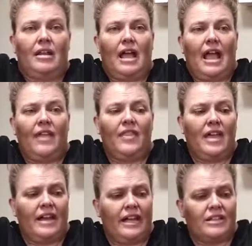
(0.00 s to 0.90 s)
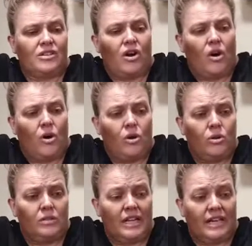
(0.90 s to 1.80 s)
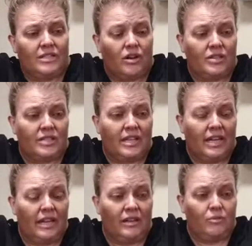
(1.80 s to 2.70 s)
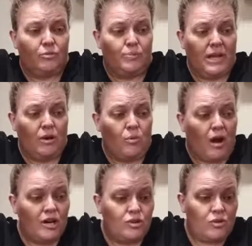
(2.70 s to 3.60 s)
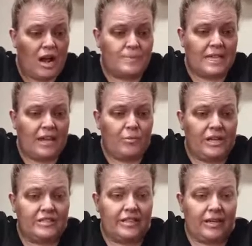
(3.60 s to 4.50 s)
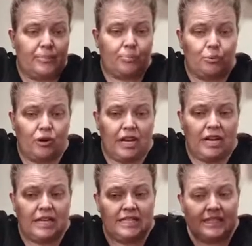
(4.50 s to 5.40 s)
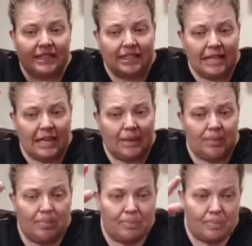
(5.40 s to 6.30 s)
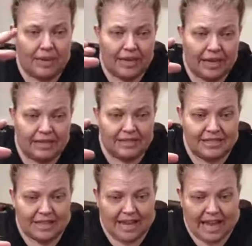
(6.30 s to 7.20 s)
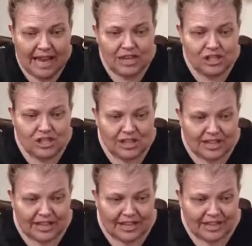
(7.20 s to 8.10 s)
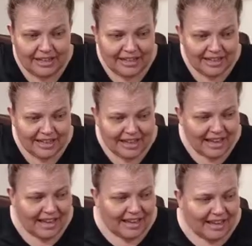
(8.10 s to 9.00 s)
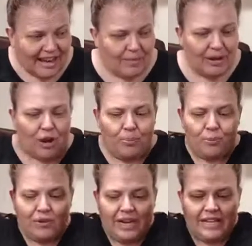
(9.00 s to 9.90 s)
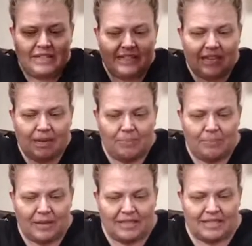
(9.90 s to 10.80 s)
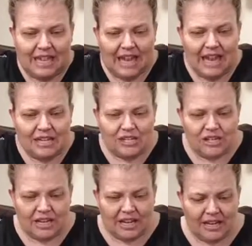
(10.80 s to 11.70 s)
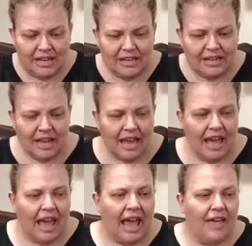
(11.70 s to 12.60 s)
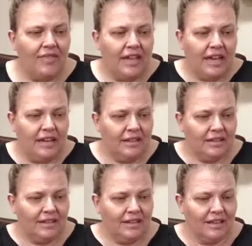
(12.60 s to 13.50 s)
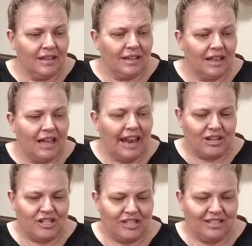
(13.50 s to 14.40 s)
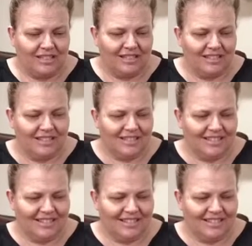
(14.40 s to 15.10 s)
And then it gets cold and it starts getting big water drops, and we see precipitation. Everybody go precipitation. And then collection. Good.